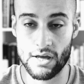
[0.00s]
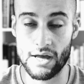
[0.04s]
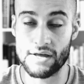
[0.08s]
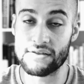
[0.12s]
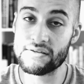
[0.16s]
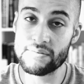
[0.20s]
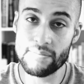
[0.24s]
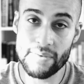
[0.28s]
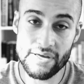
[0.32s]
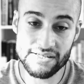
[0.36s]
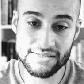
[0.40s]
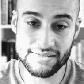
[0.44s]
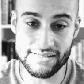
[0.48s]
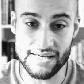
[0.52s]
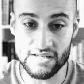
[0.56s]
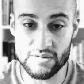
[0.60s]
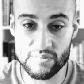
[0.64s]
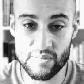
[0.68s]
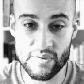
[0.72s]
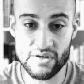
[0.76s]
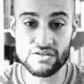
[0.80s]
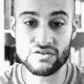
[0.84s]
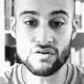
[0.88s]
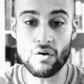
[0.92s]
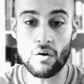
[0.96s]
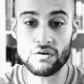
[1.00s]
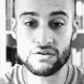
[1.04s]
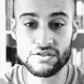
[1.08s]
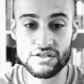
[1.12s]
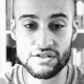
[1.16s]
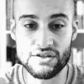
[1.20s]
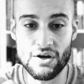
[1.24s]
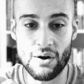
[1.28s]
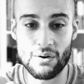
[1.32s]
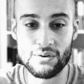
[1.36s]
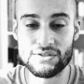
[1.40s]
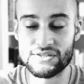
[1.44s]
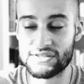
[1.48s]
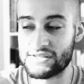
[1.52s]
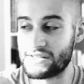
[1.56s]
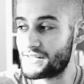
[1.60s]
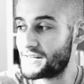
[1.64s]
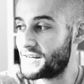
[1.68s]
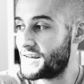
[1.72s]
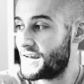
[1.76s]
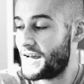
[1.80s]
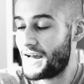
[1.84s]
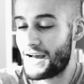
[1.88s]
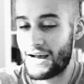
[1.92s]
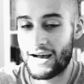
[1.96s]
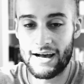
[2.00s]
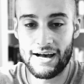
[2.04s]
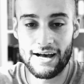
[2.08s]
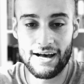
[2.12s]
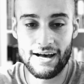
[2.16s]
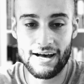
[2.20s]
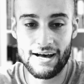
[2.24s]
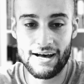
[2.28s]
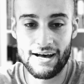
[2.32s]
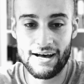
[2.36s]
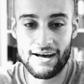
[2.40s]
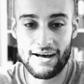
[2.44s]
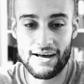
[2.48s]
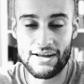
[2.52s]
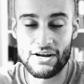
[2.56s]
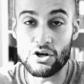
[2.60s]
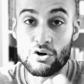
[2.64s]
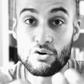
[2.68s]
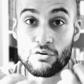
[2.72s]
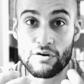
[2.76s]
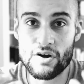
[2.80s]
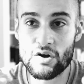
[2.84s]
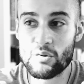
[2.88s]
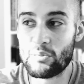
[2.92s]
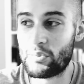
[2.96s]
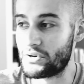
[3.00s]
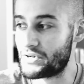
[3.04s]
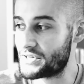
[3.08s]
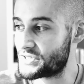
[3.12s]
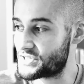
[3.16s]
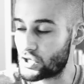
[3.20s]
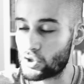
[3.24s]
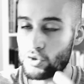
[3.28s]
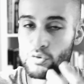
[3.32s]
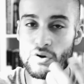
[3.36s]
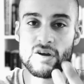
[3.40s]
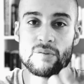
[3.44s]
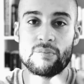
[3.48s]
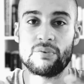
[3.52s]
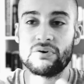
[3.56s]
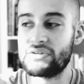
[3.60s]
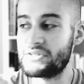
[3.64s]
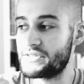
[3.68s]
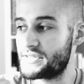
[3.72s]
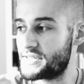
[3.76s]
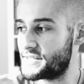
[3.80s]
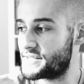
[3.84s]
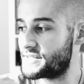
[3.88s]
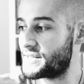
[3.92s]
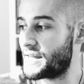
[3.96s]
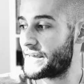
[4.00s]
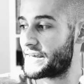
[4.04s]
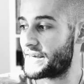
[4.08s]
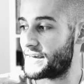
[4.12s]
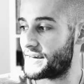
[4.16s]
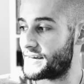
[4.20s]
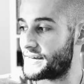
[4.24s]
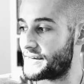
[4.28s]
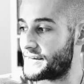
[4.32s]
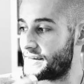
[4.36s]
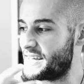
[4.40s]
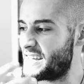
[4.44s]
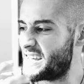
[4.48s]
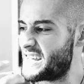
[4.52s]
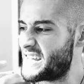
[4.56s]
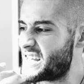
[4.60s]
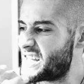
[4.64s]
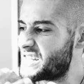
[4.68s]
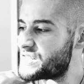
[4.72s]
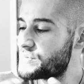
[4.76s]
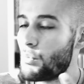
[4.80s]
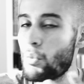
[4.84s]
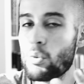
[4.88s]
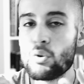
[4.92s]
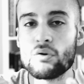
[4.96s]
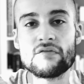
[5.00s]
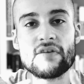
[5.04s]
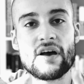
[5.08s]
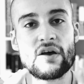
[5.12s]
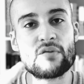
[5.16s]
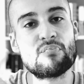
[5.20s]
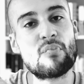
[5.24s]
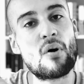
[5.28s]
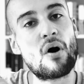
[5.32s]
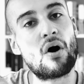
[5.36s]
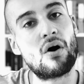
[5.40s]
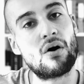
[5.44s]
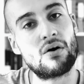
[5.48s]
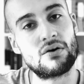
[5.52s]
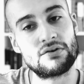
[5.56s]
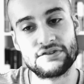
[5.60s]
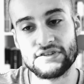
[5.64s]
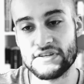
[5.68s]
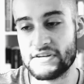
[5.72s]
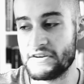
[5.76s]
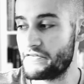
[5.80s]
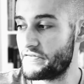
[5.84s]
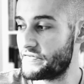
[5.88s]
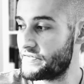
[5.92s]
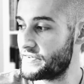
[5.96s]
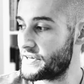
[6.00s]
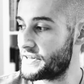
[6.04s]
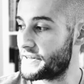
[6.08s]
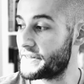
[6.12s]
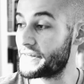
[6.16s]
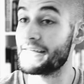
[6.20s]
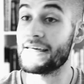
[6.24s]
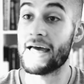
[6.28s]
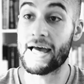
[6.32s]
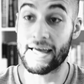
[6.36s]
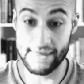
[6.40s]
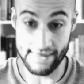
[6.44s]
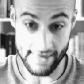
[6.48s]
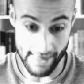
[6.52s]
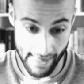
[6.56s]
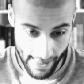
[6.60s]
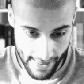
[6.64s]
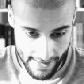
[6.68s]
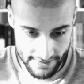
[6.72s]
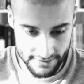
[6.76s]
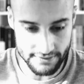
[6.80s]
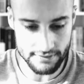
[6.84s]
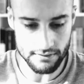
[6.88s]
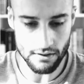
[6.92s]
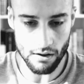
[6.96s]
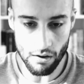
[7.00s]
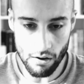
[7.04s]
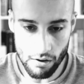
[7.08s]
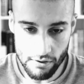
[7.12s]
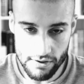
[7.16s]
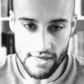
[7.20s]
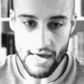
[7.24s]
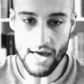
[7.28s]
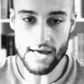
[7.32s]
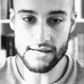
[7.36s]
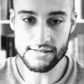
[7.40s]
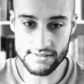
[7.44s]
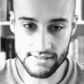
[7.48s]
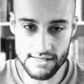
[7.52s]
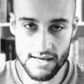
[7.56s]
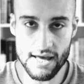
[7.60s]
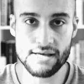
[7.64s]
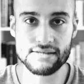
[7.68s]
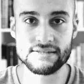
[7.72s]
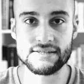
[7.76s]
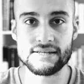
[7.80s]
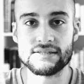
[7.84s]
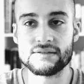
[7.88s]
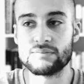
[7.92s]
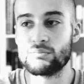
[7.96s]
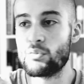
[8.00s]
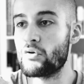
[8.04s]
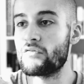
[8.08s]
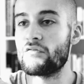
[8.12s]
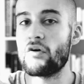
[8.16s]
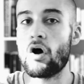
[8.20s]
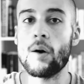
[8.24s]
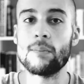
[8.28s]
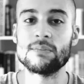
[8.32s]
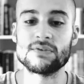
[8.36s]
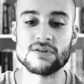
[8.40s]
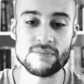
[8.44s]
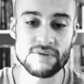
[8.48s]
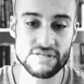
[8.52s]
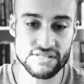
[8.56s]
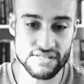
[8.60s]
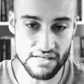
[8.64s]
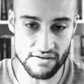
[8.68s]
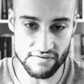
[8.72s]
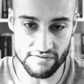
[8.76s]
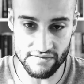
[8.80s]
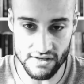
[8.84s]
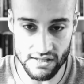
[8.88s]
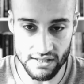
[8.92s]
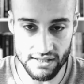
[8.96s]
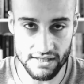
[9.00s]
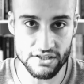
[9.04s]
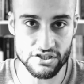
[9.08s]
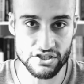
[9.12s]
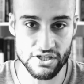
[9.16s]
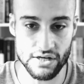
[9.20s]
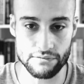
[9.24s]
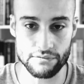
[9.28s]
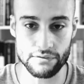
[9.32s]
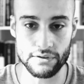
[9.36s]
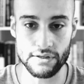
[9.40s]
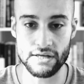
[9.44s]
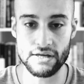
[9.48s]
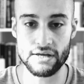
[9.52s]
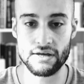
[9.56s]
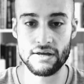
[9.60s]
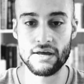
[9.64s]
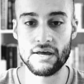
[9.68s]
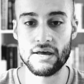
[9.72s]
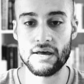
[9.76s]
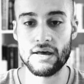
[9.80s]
and that makes sense because oxytocin uh, an agreeableness. Agreeableness is like a, it's more of a positive feeling. Like, yes, oh, yes, yes. It's more of an optimistic feeling generally.